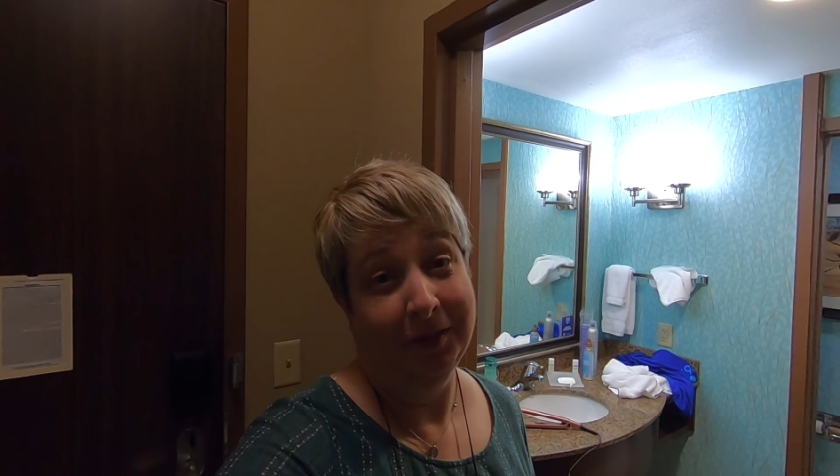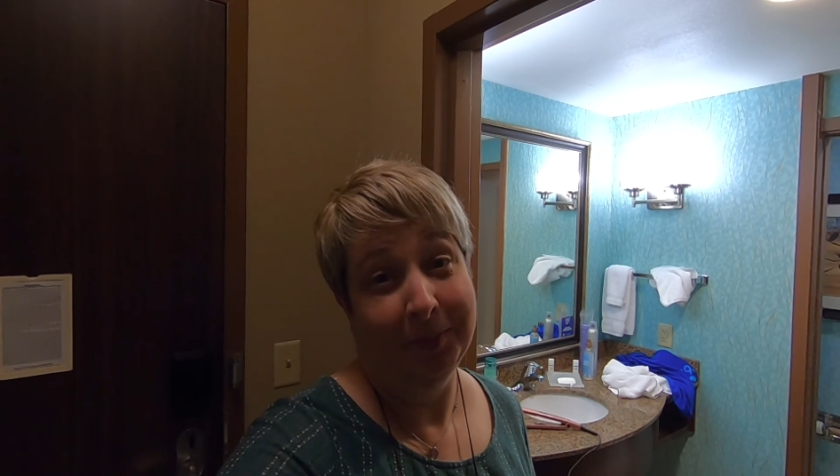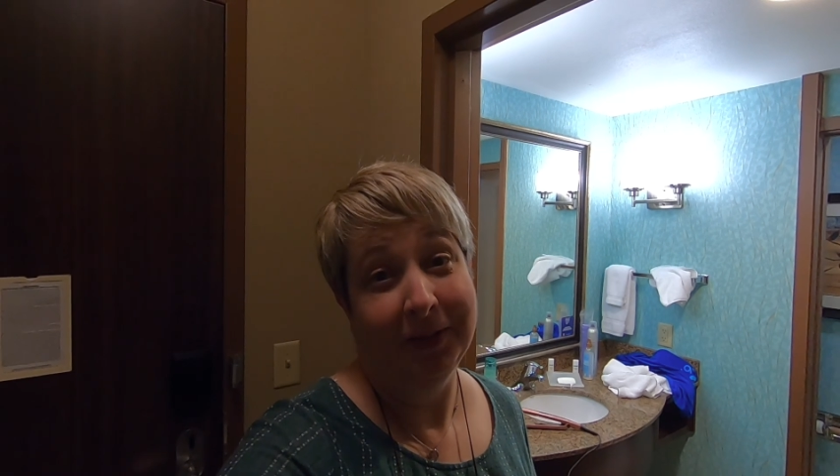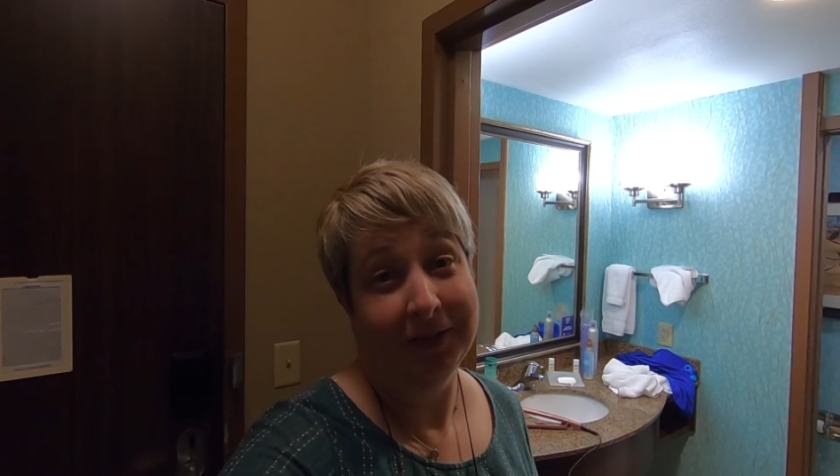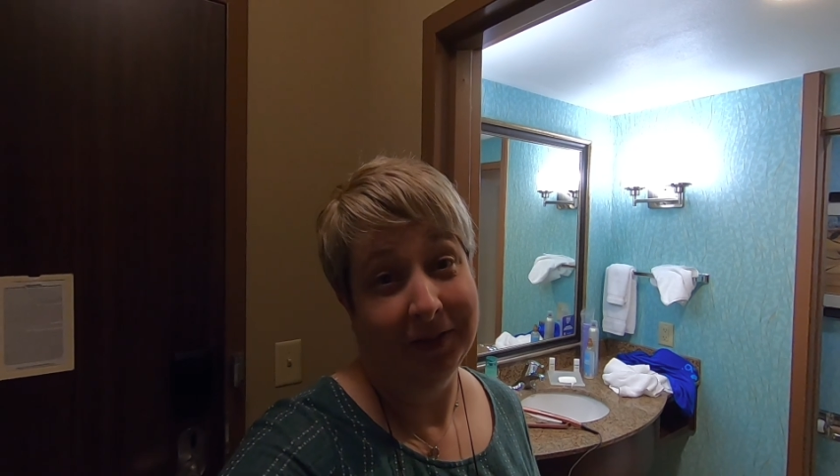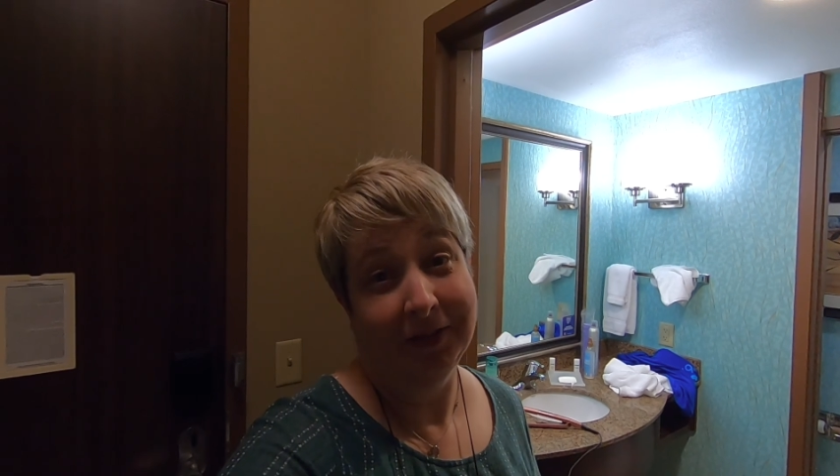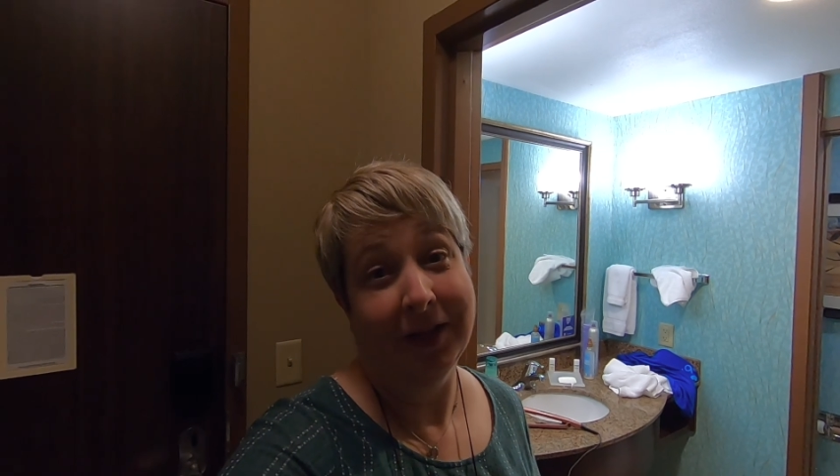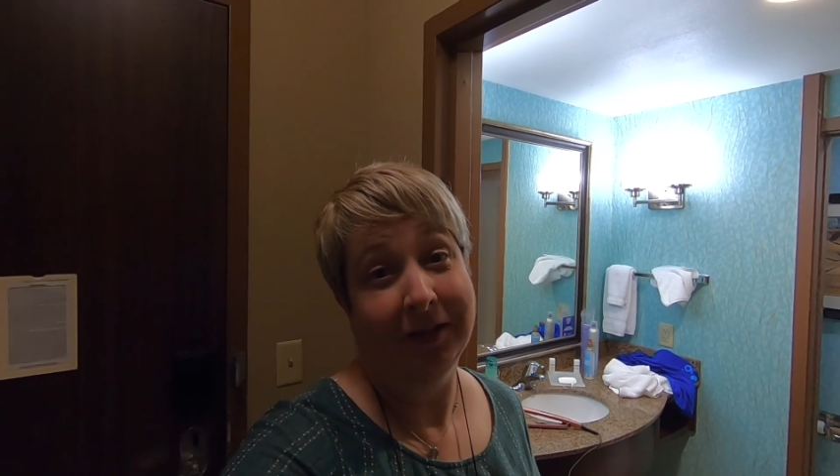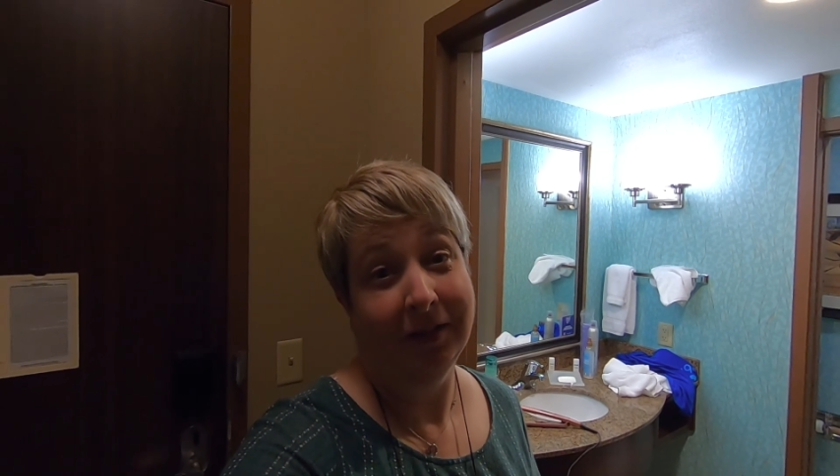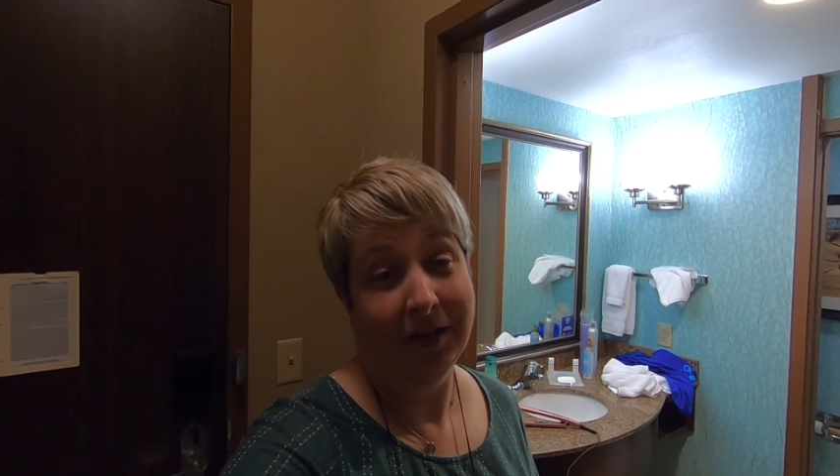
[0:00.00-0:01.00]
because it's
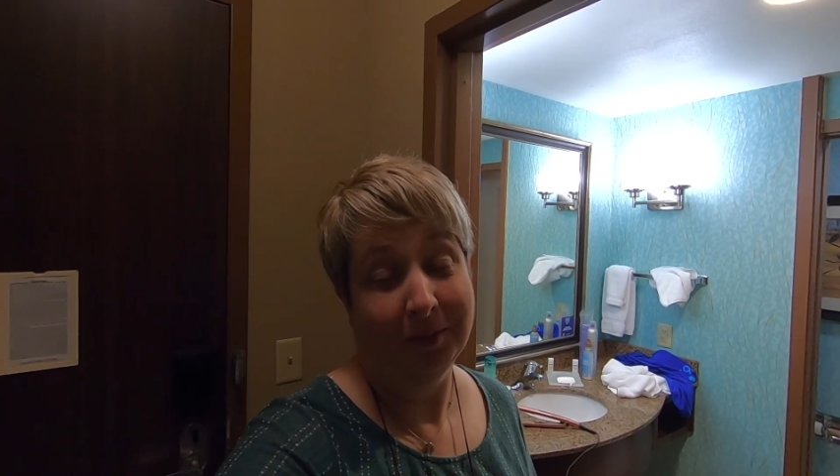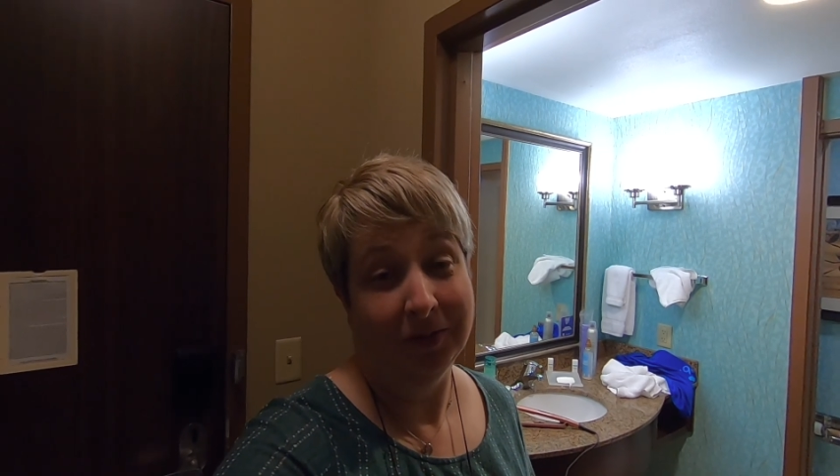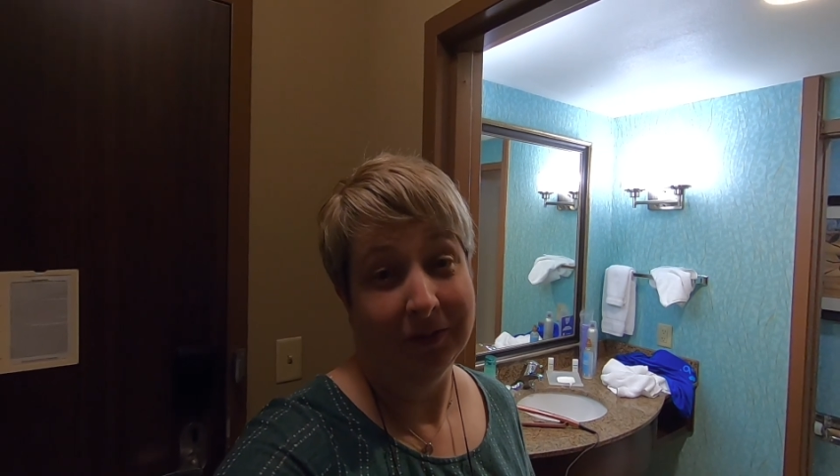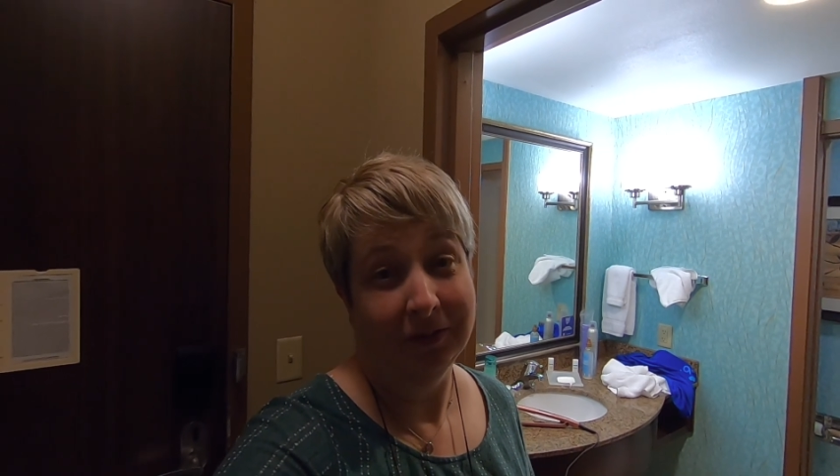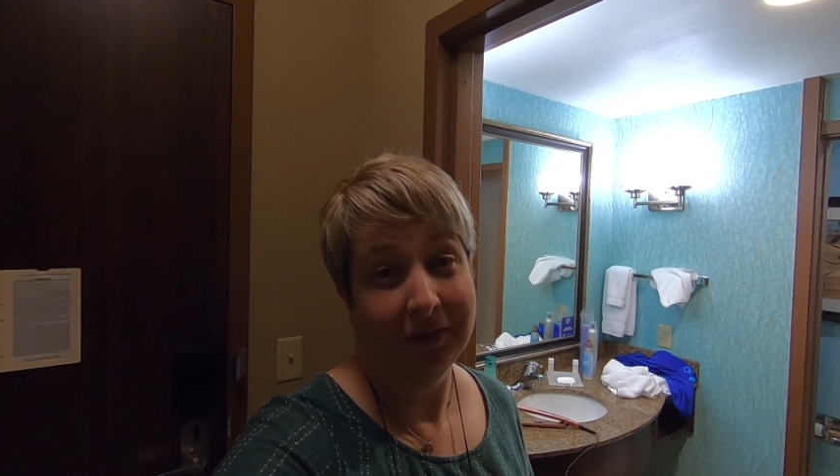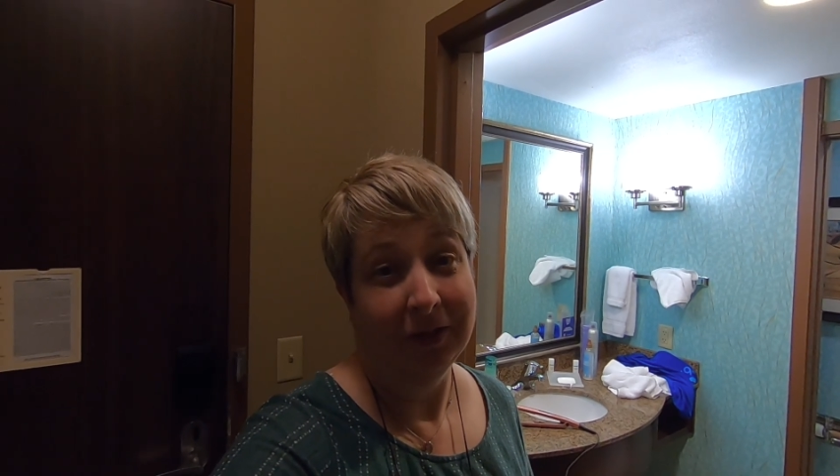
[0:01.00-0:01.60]
kind of comical.